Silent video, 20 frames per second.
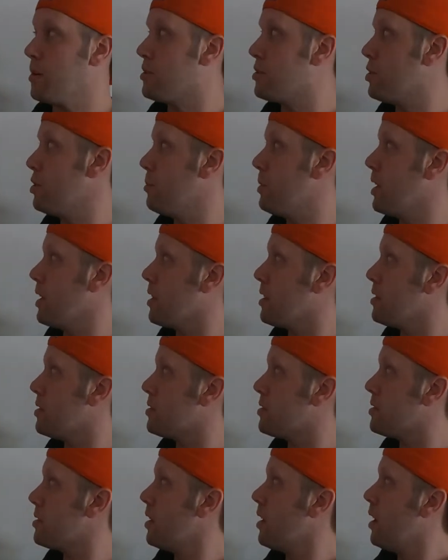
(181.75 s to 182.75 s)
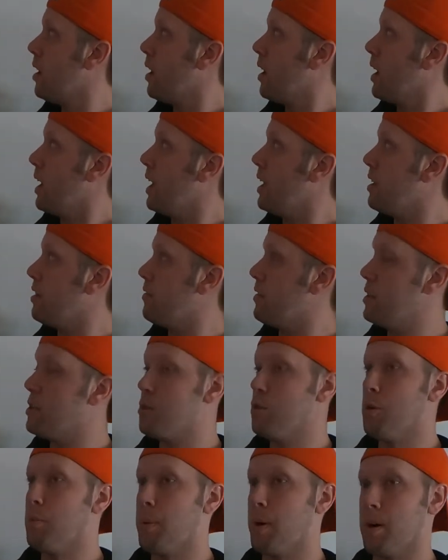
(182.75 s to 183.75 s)
assuming this
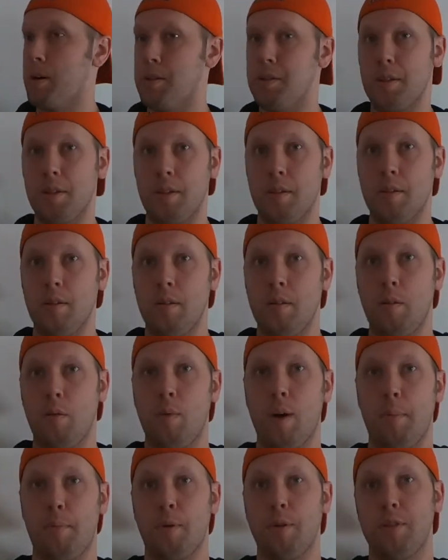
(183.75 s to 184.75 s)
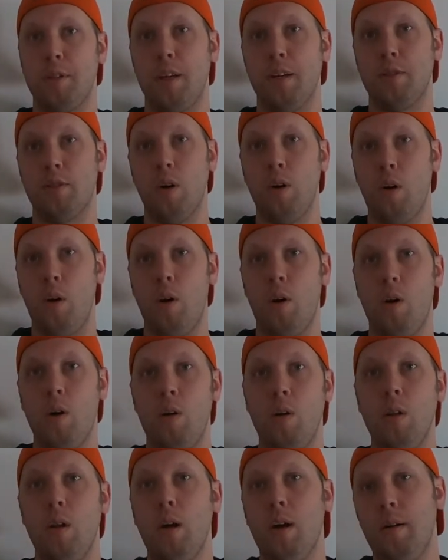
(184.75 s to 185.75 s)
individual person represents
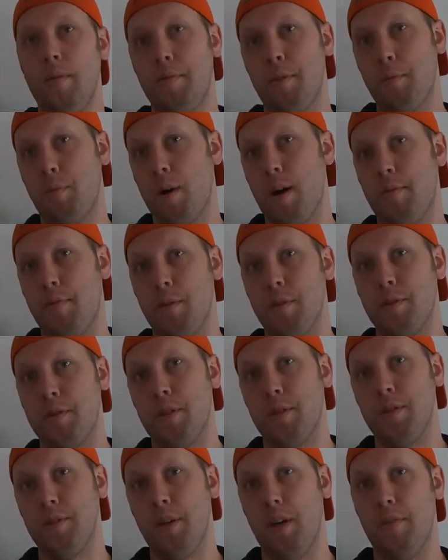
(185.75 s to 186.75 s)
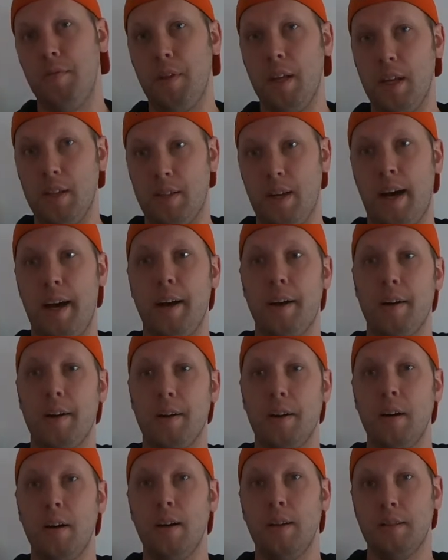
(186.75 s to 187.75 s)
all of the preferences of the
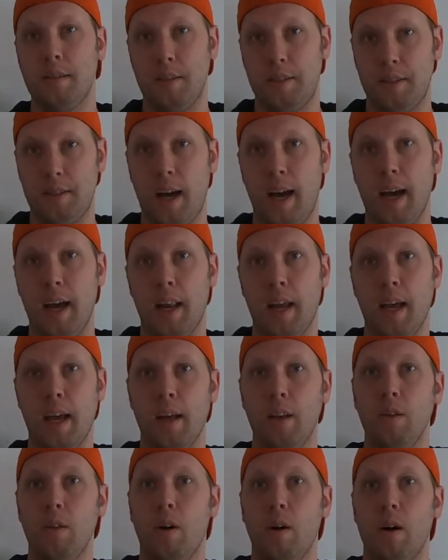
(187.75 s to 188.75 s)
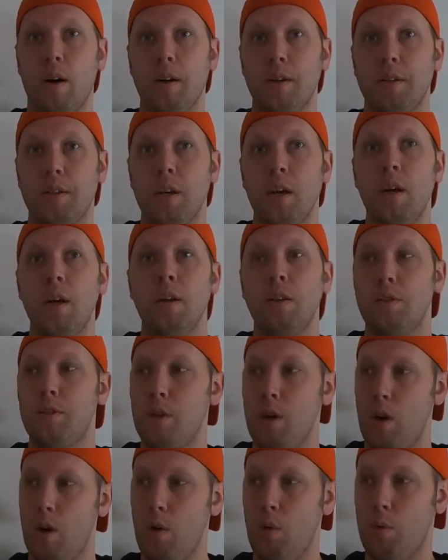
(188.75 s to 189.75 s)
entire society at large.
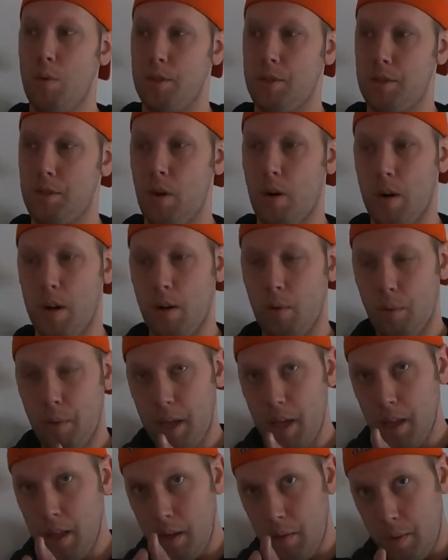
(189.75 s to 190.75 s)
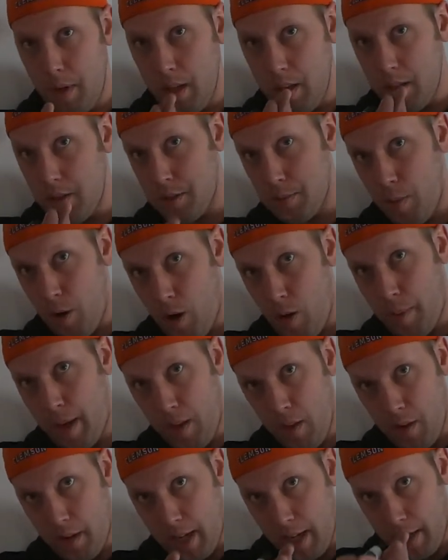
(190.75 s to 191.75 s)
So we're starting really, really small by
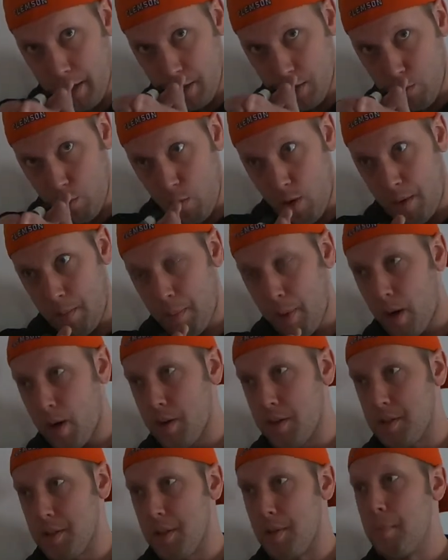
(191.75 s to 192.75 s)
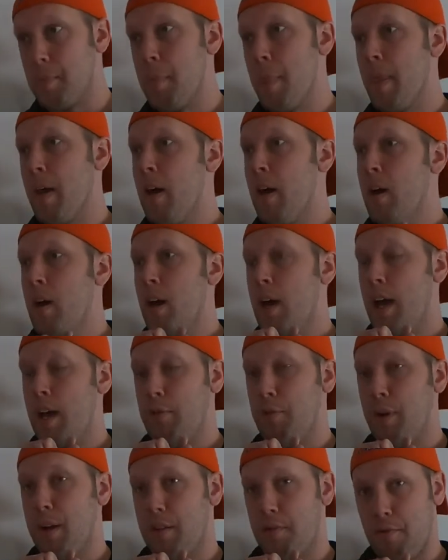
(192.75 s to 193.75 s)
looking at just one person.
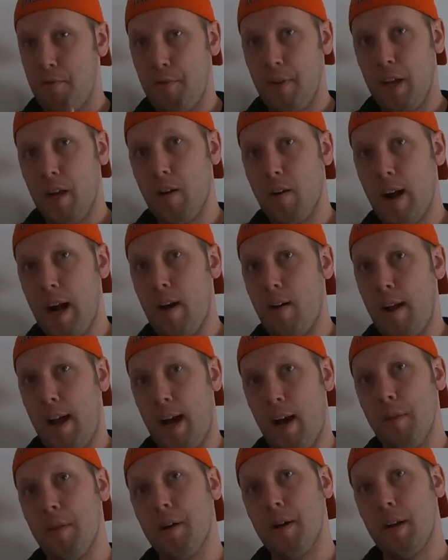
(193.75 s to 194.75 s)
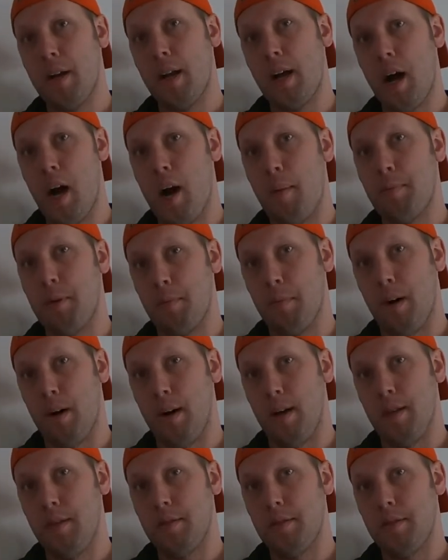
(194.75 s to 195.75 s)
If we can figure out how they're going to
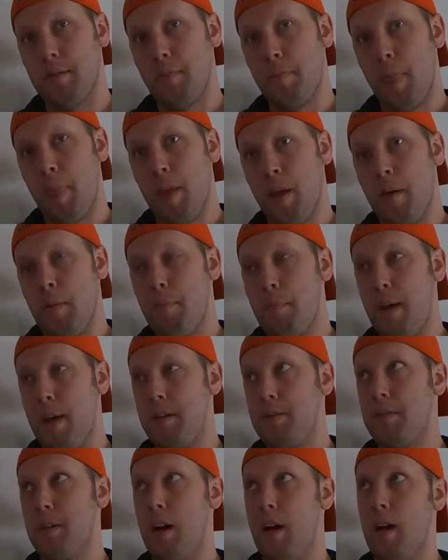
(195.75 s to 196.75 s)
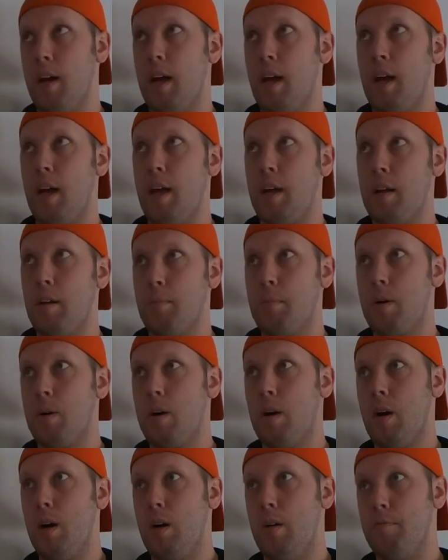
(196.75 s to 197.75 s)
optimize based on a
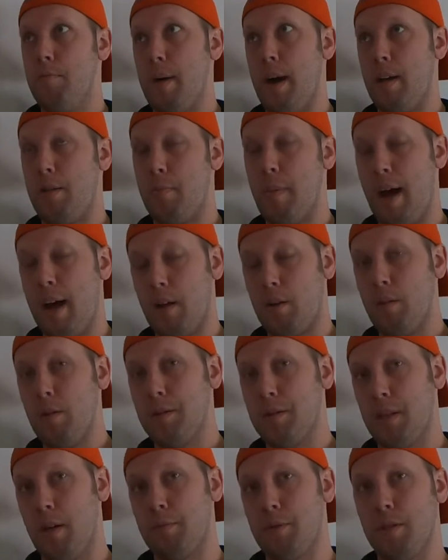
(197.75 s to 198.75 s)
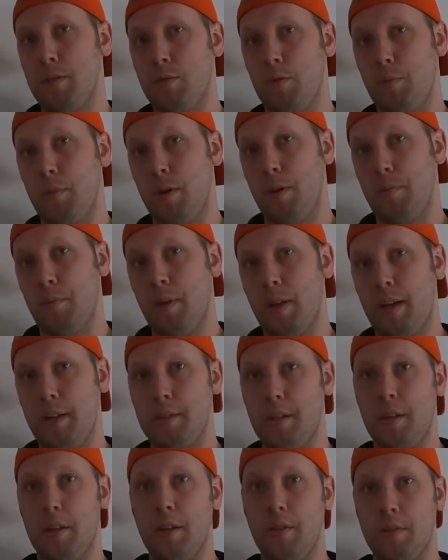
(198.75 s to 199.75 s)
number of mathematical assumptions we'll put in
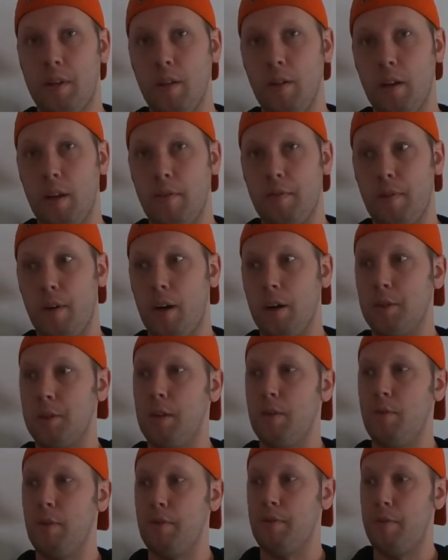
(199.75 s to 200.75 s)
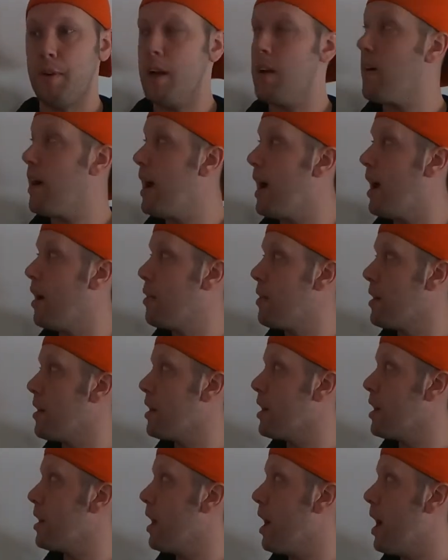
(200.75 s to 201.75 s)
place on the utility function, if we figure out how
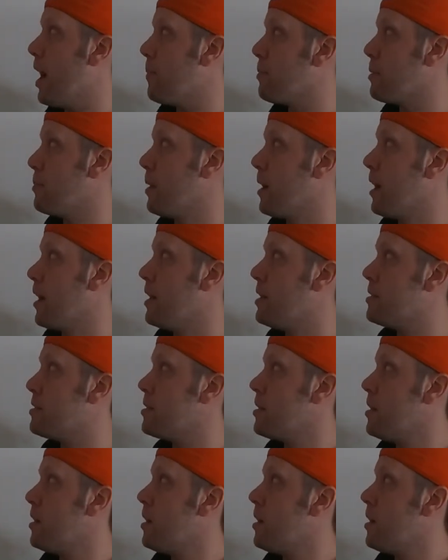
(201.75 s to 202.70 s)
they're going to optimize,